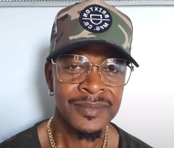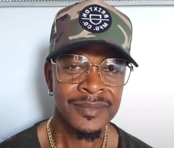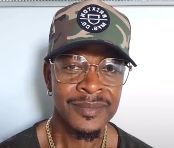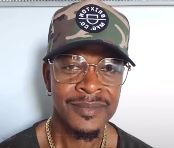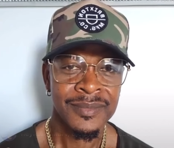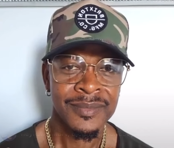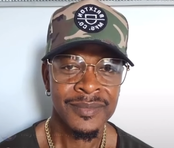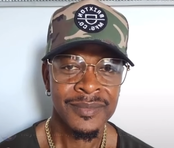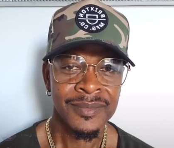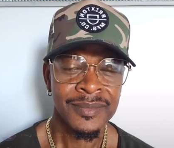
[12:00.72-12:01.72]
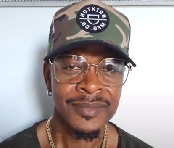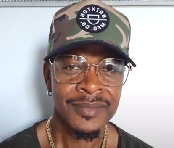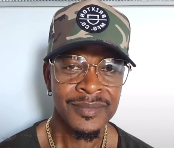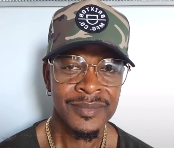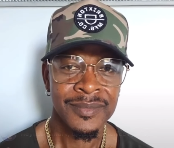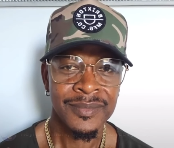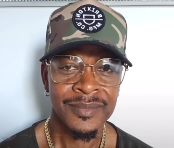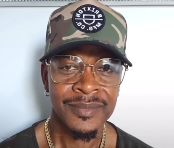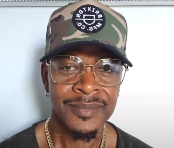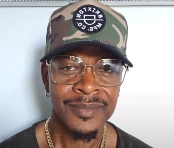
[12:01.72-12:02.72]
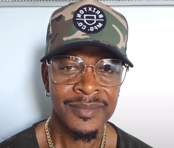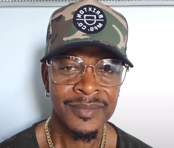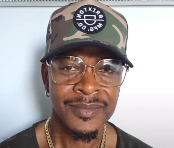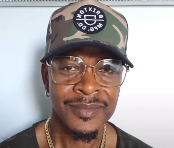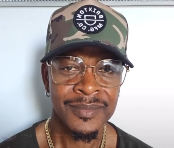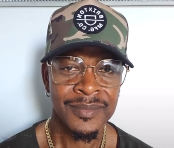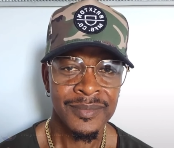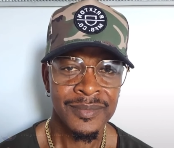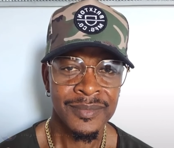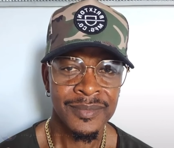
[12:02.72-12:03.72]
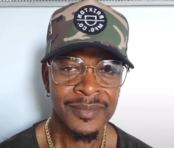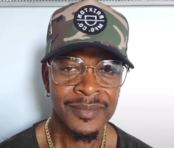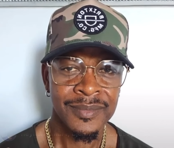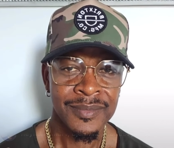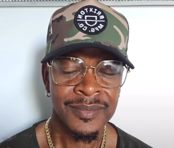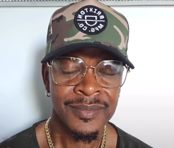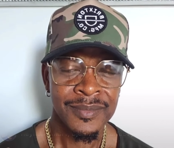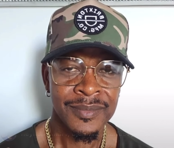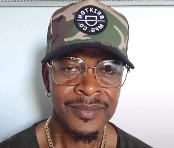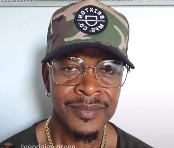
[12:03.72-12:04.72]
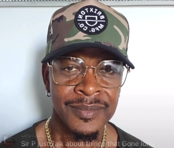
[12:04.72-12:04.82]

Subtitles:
(silence)